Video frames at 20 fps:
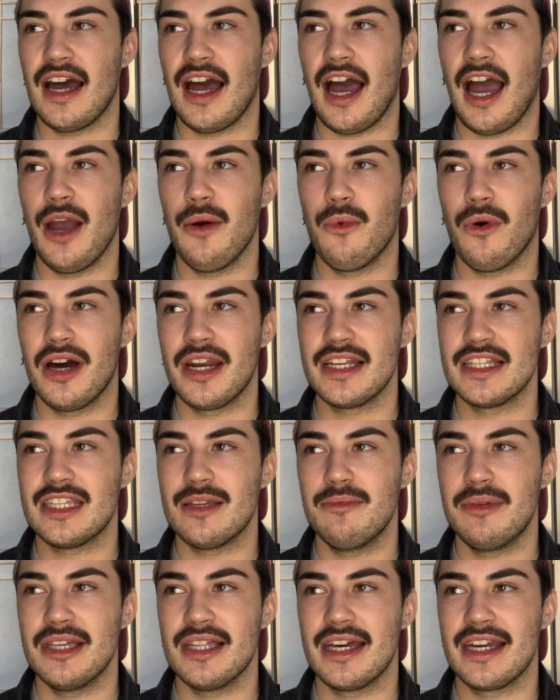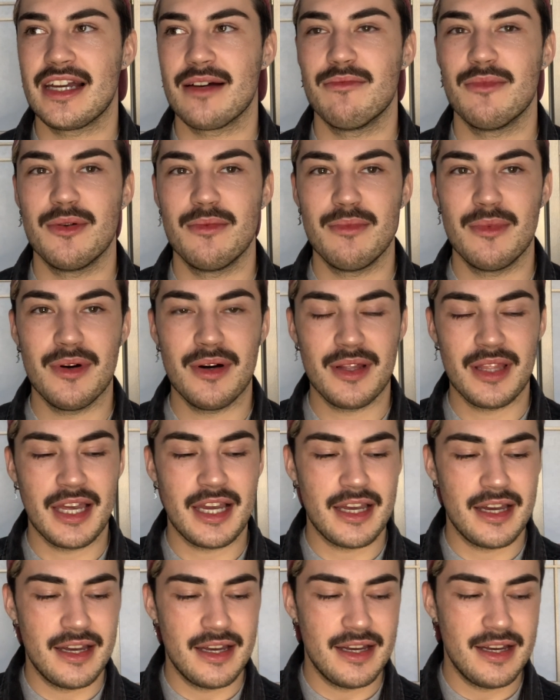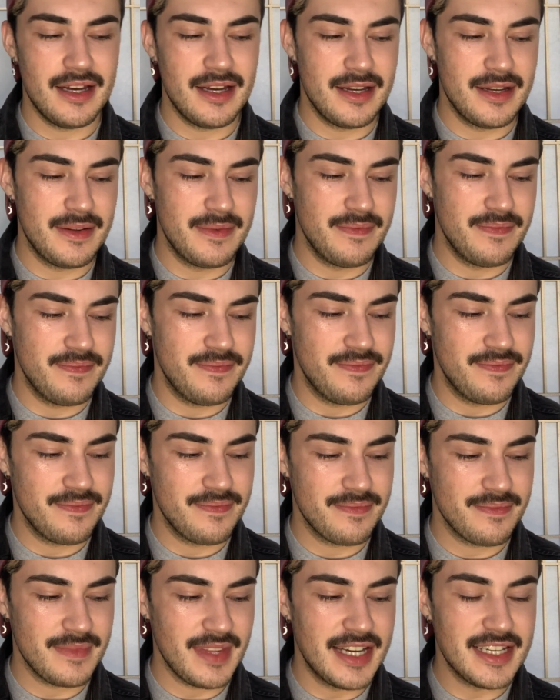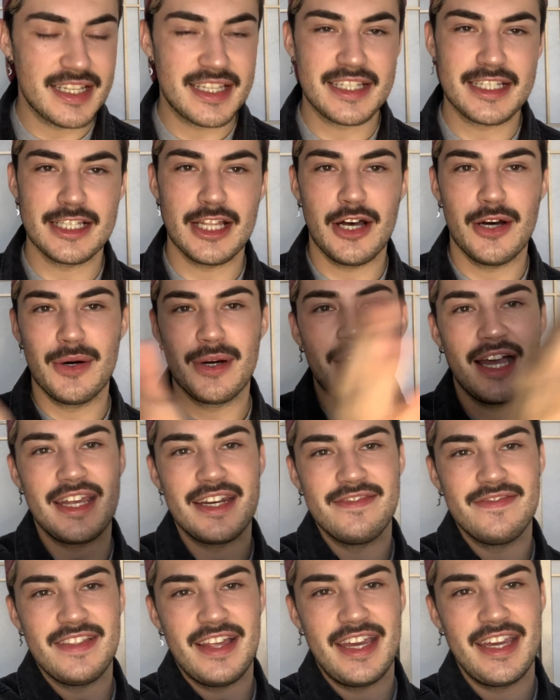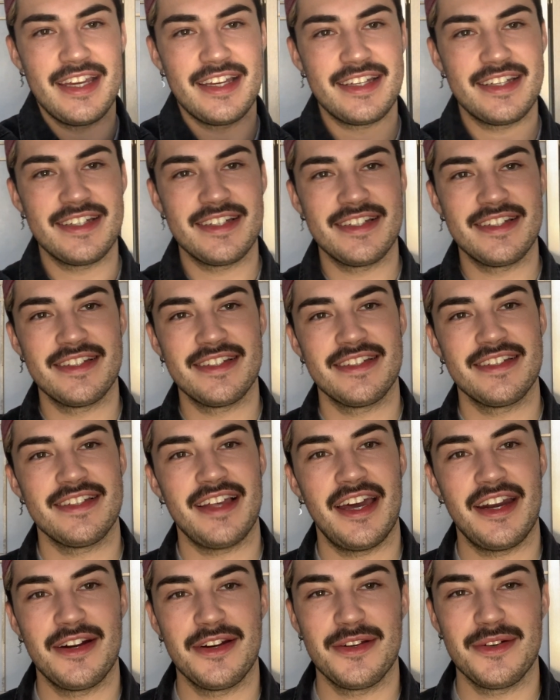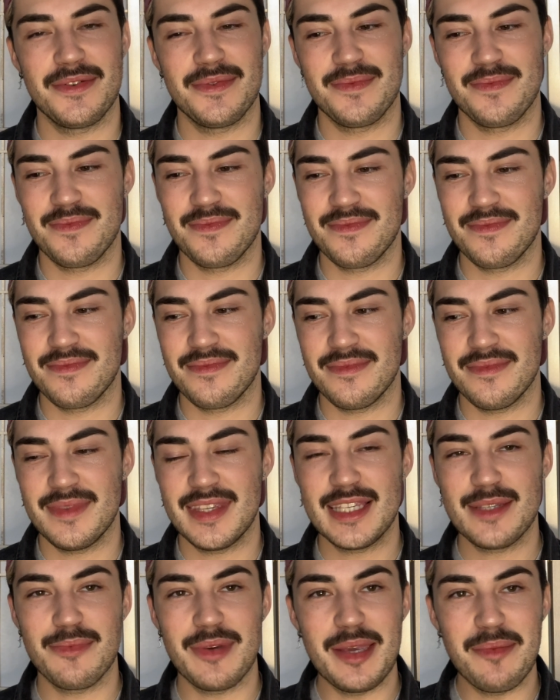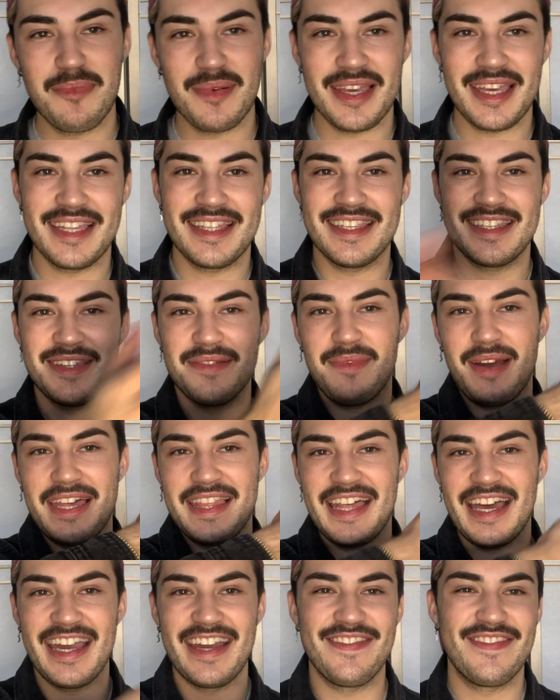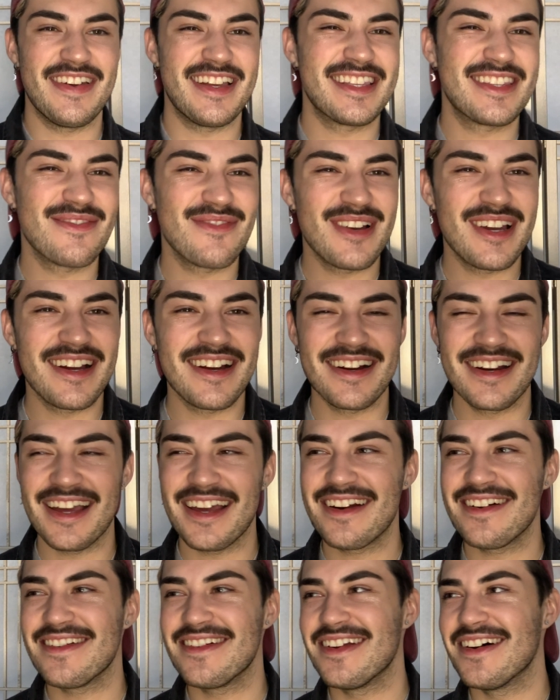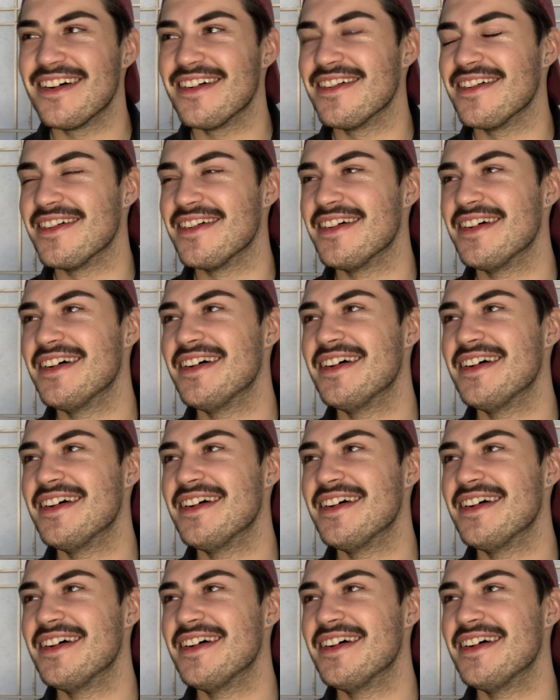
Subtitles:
I want it to be like a slow kind of like, I don't know, sweep into my life. It's weird. I don't know.